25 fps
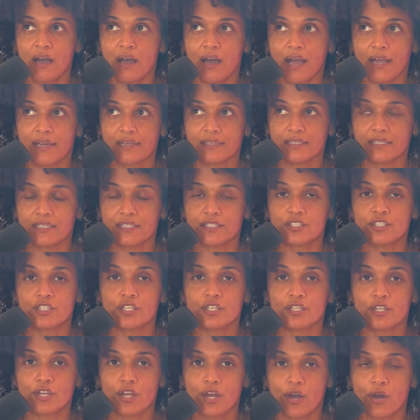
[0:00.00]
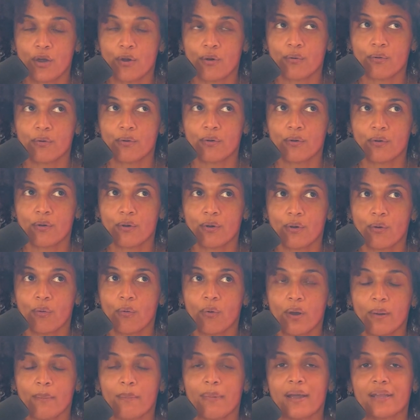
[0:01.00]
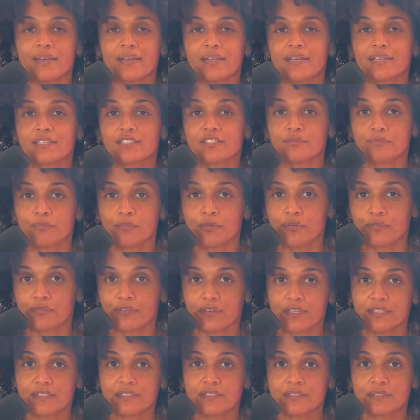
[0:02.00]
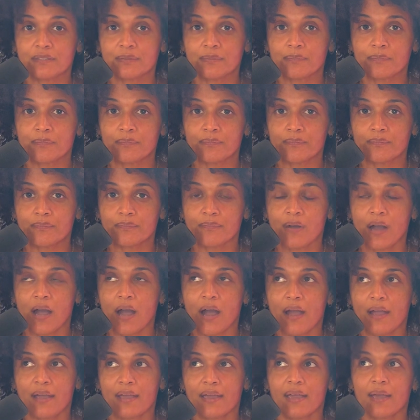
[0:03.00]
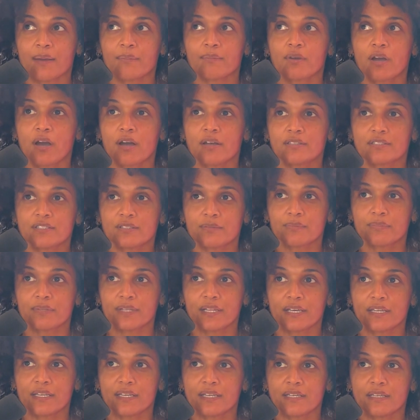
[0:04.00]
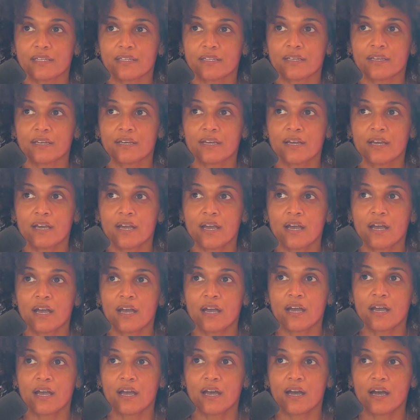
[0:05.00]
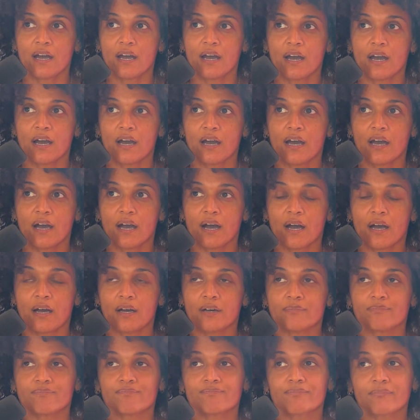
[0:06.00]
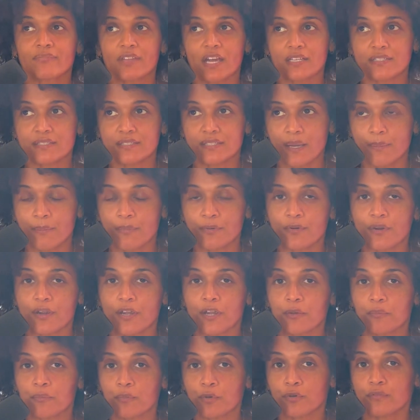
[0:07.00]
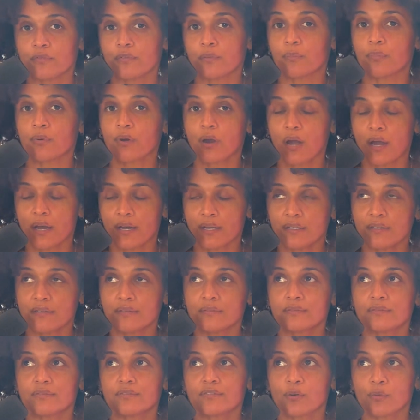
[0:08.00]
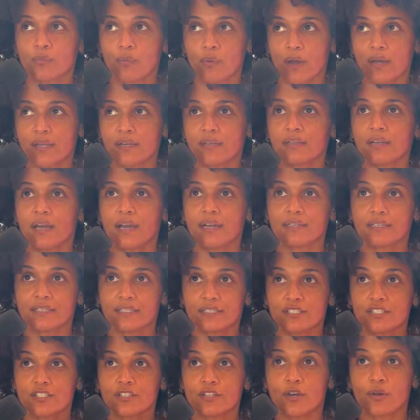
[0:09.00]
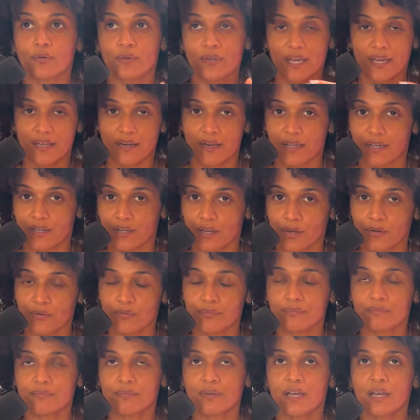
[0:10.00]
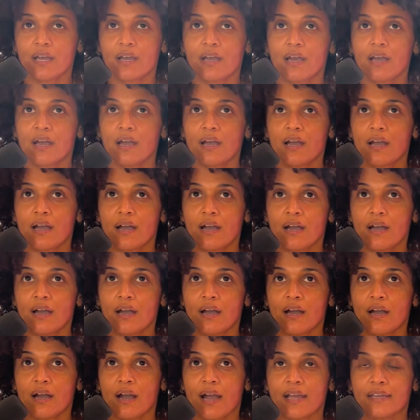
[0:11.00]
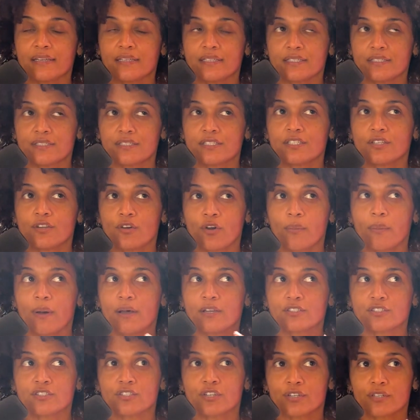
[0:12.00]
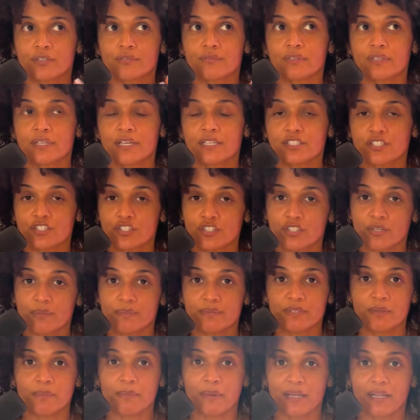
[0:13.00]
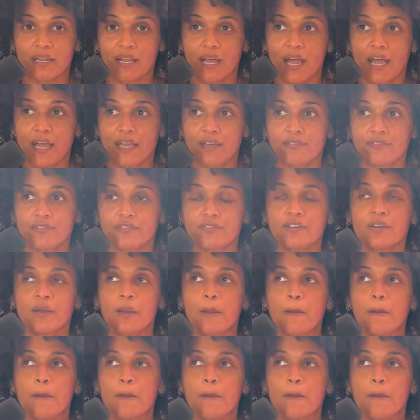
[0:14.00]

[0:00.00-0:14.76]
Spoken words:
I need to know what my next move is. I am contemplating a temporary move abroad. For one, I need to know, can I go? I need to know about certain relationships in my life.